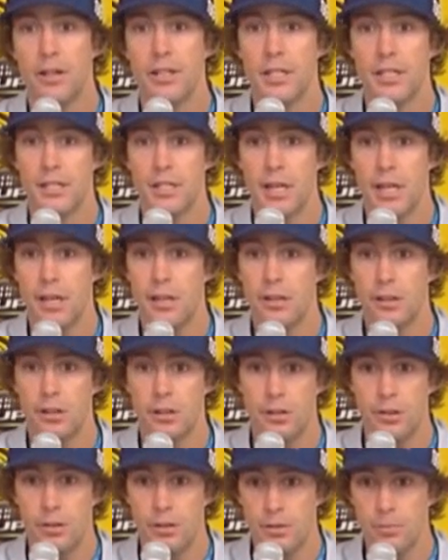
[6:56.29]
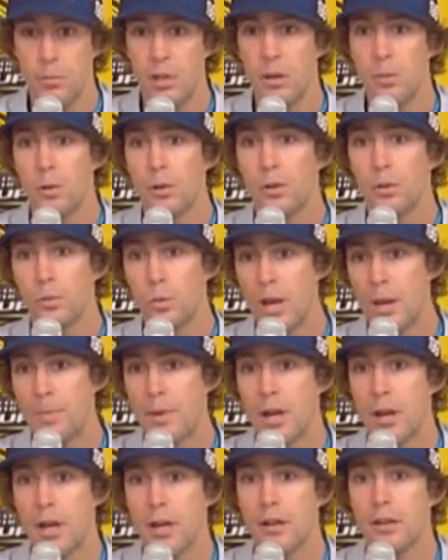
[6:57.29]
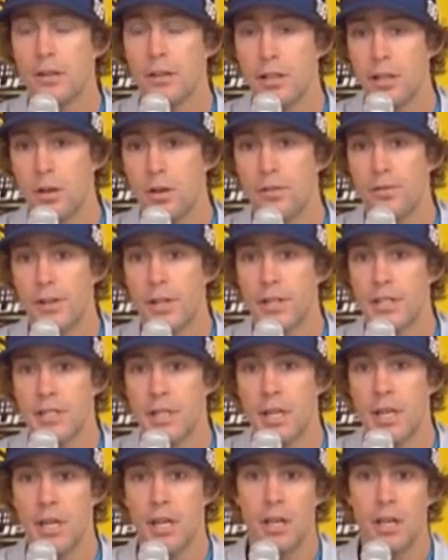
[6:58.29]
Just minimal weight bearing, you know, at first.